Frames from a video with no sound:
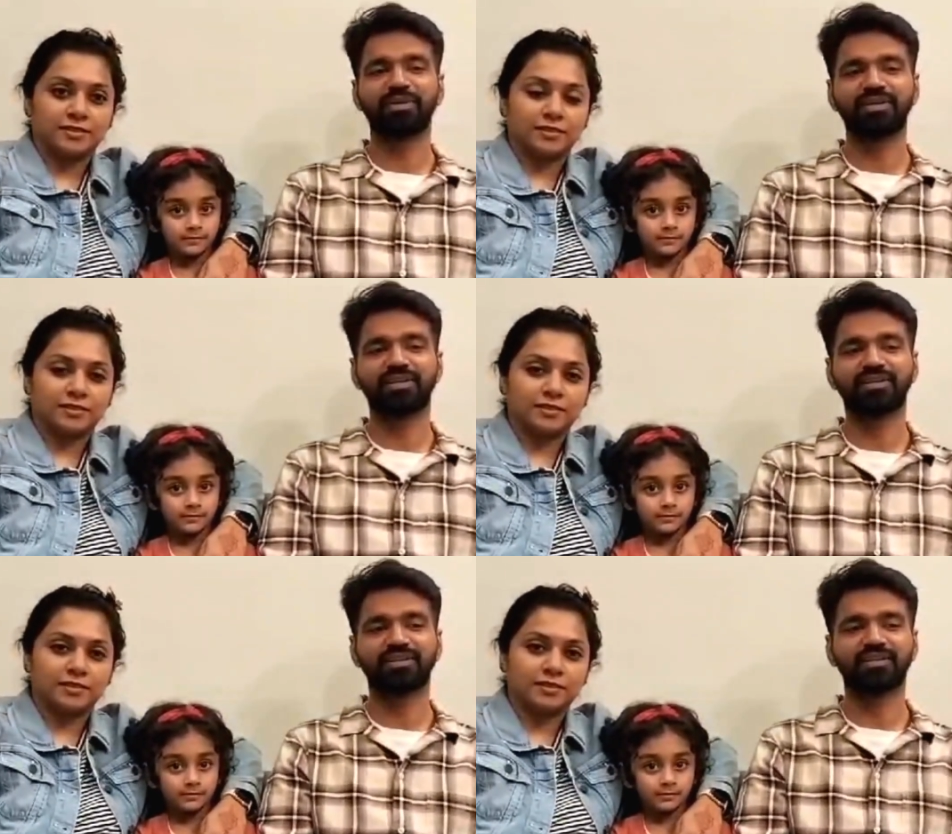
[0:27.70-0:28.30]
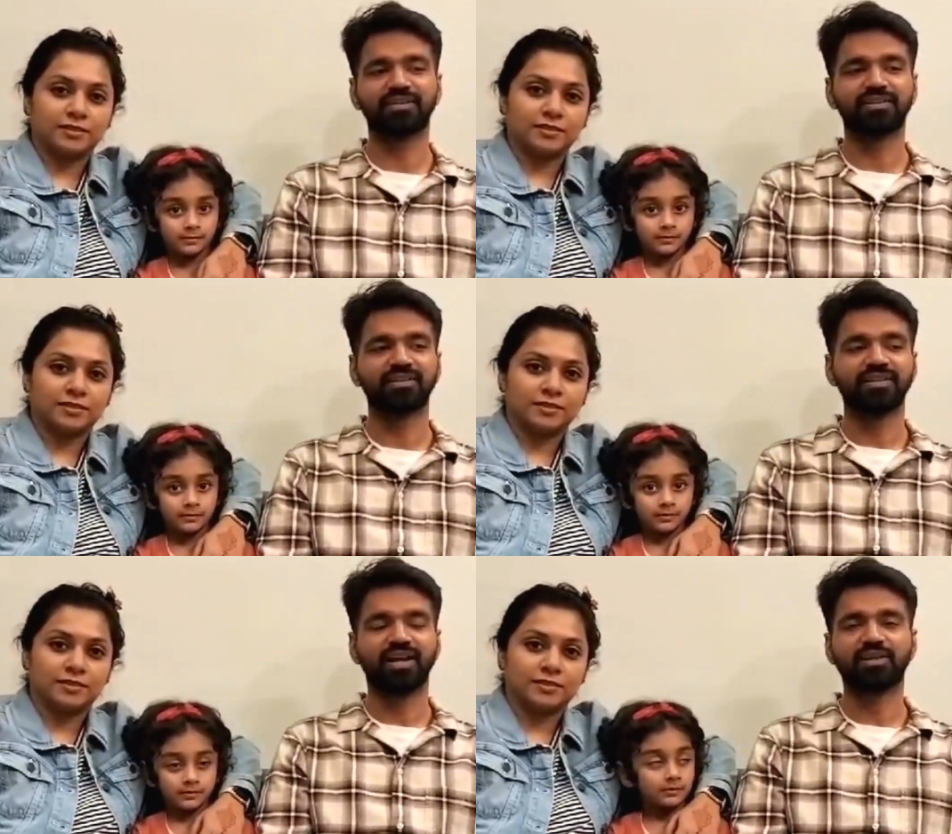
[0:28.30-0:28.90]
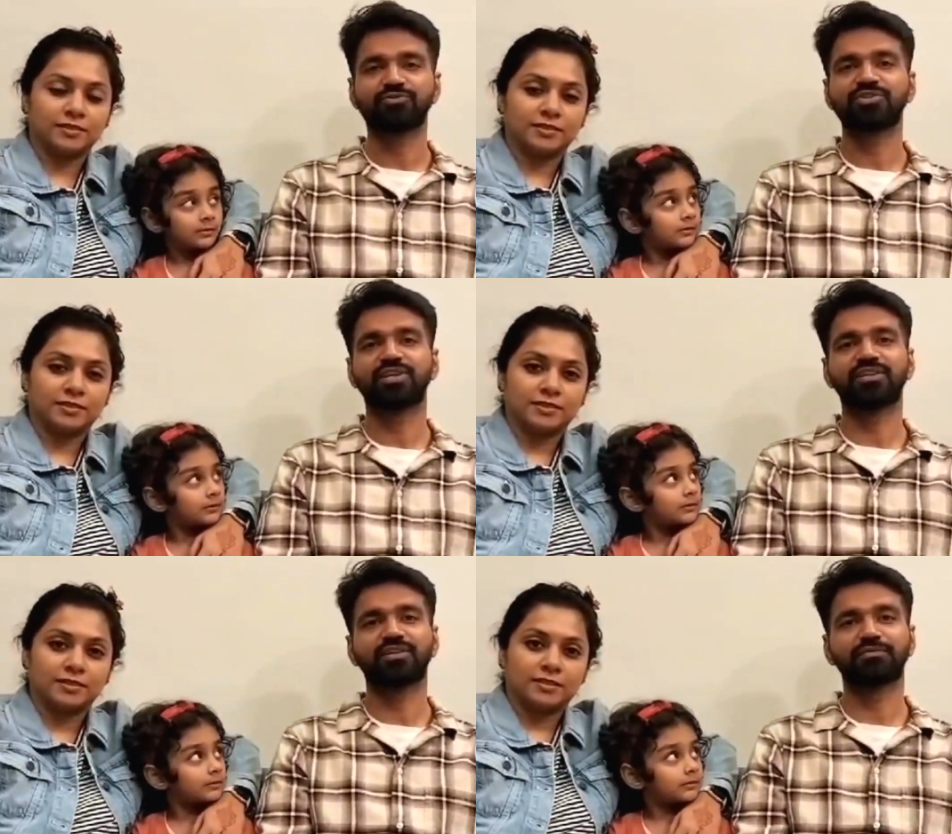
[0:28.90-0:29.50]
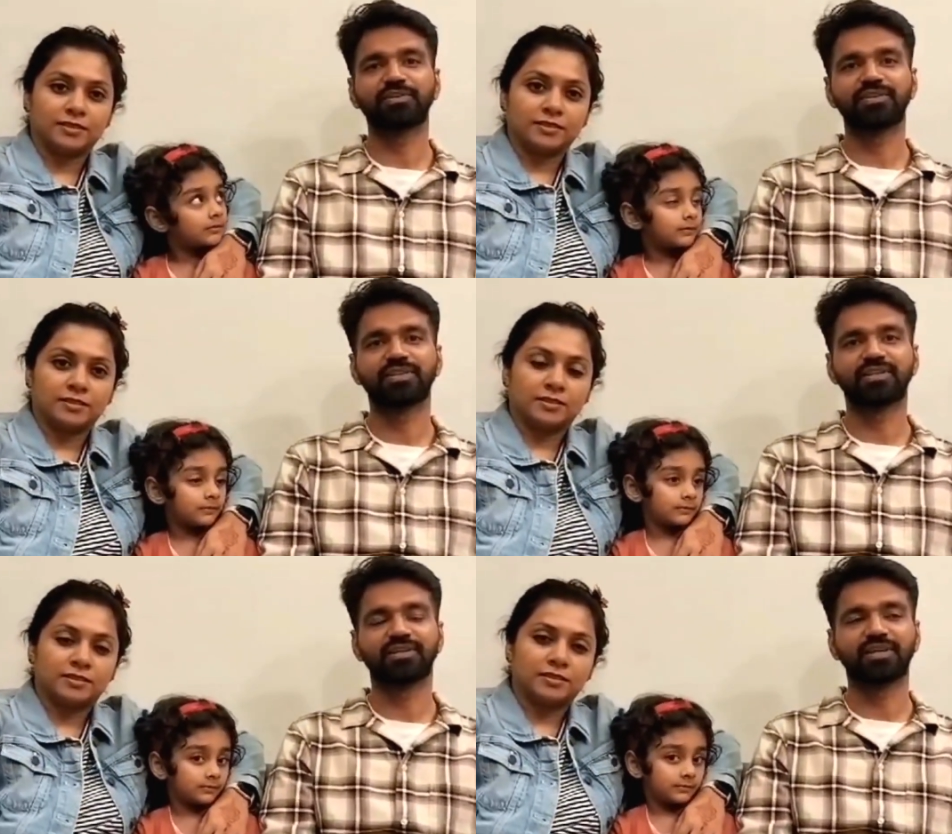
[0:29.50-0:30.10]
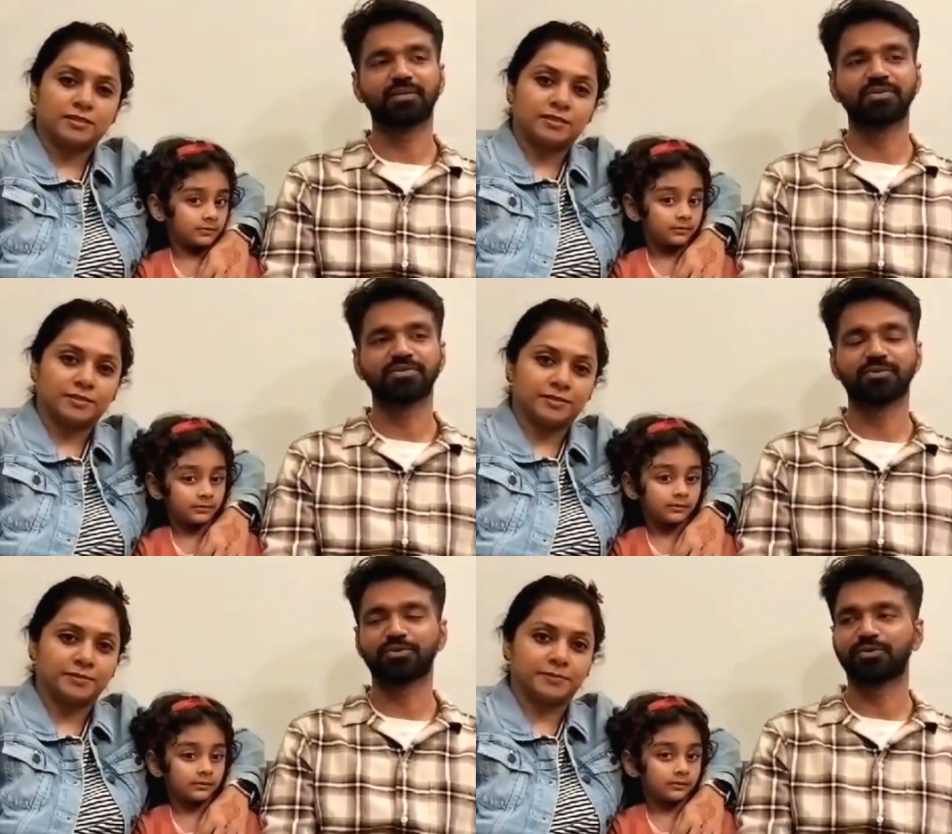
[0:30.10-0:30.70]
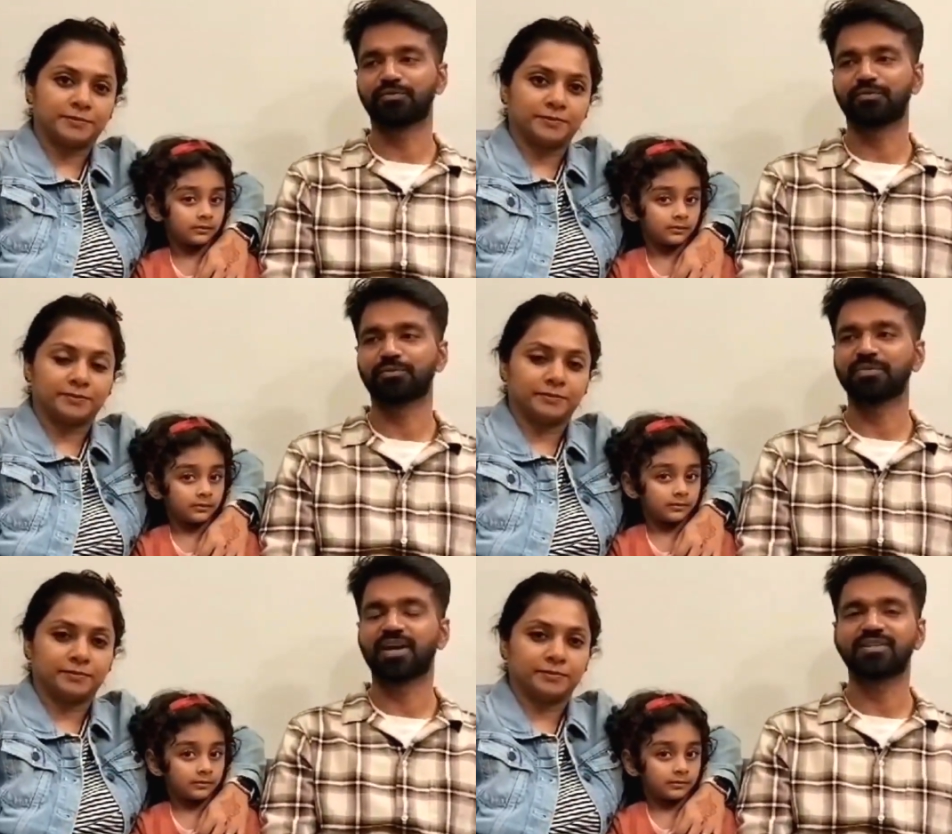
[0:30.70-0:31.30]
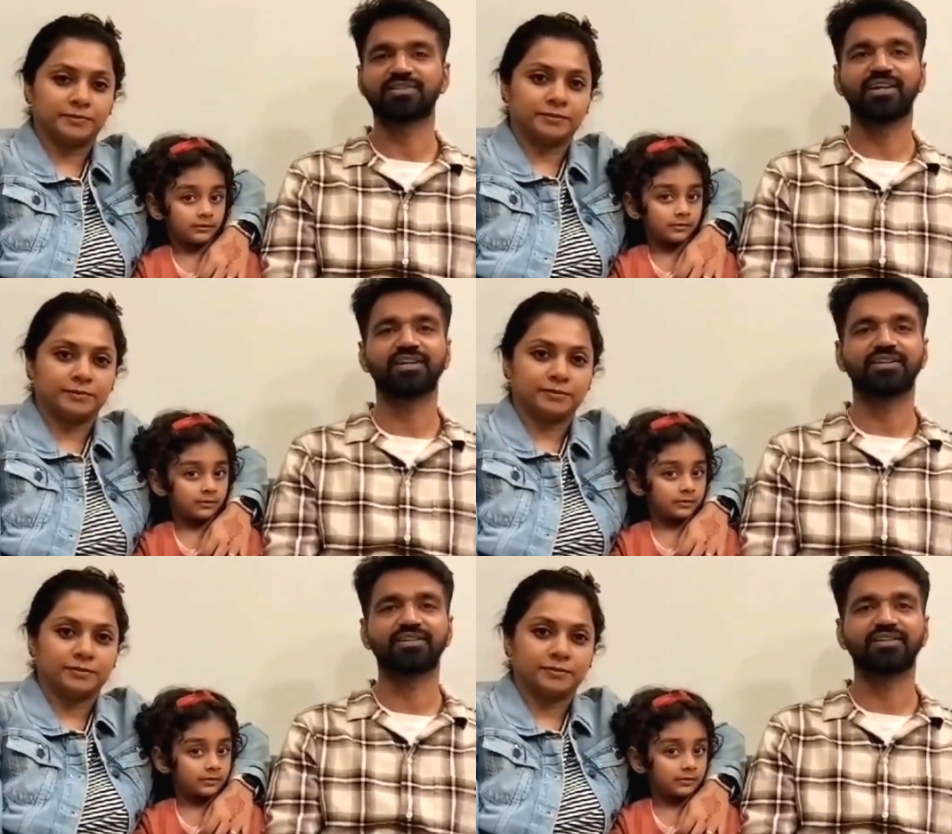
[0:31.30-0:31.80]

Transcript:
Speaker 1: uh, associated with the Club Resorto from last like uh,